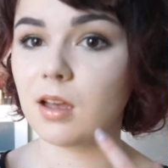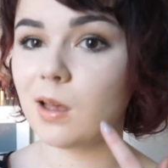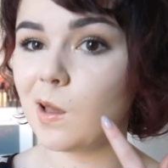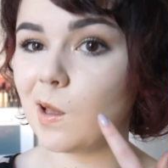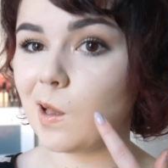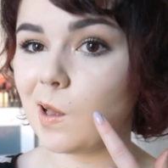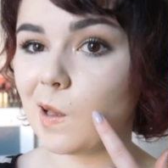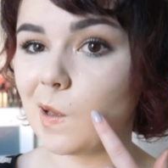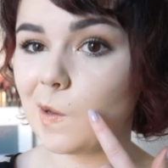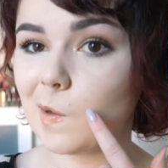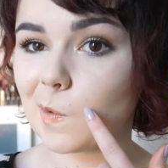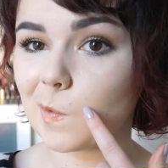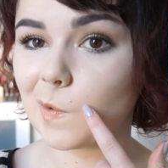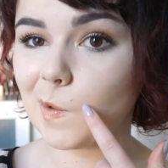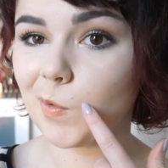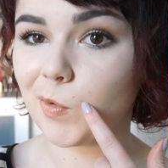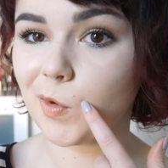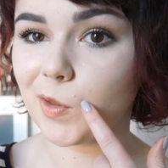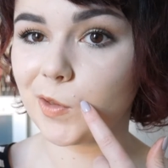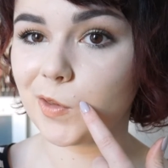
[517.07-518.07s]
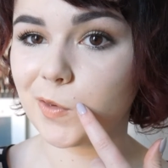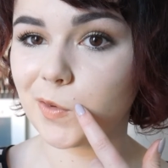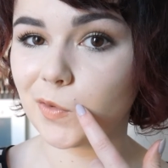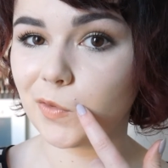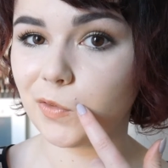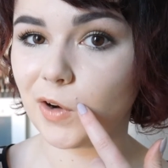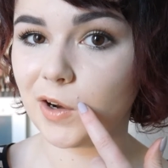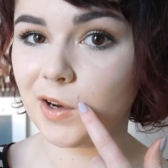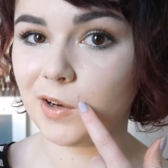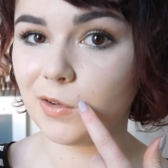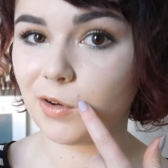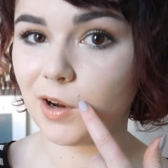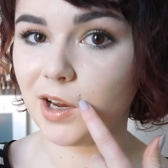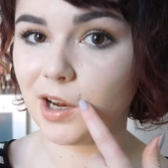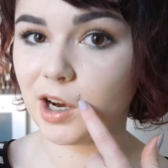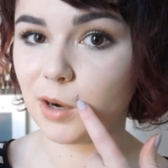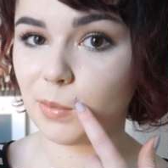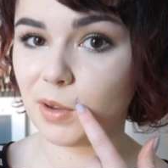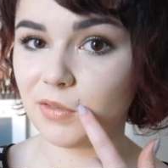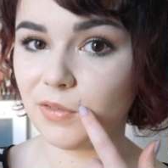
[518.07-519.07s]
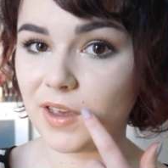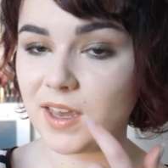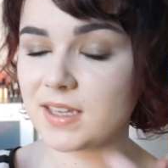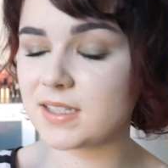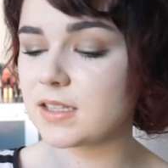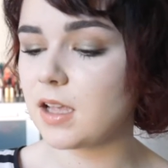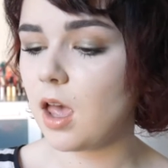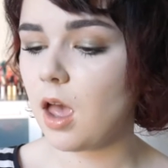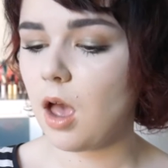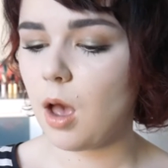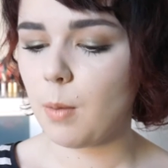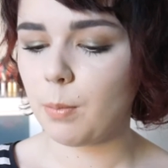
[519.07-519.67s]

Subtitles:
hence why I've got this friend right here on my face,